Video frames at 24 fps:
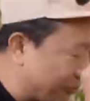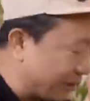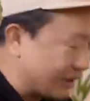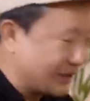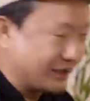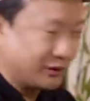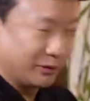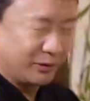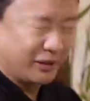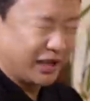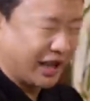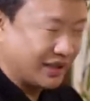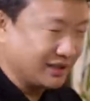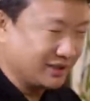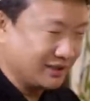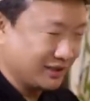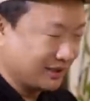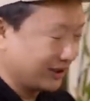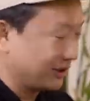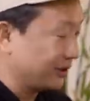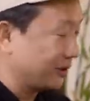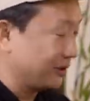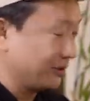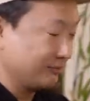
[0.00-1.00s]
for being so
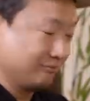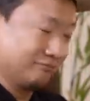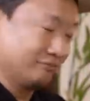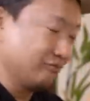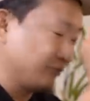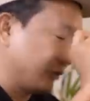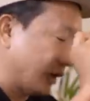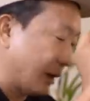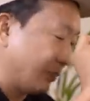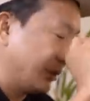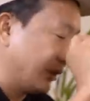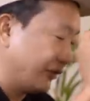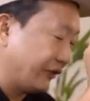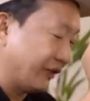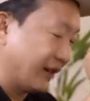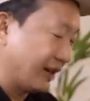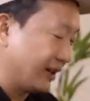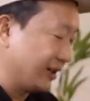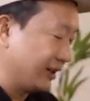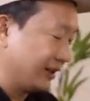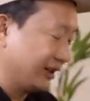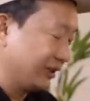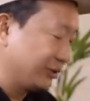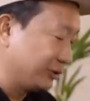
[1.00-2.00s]
candid, you know, rapid
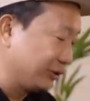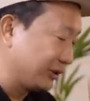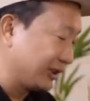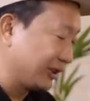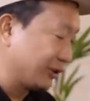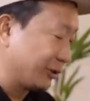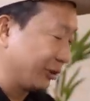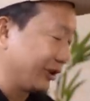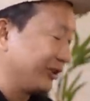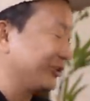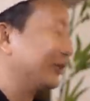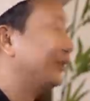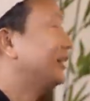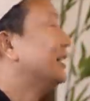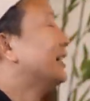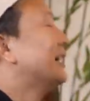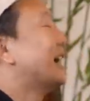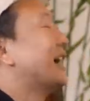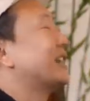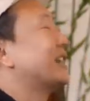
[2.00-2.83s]
fire itugi kwaito.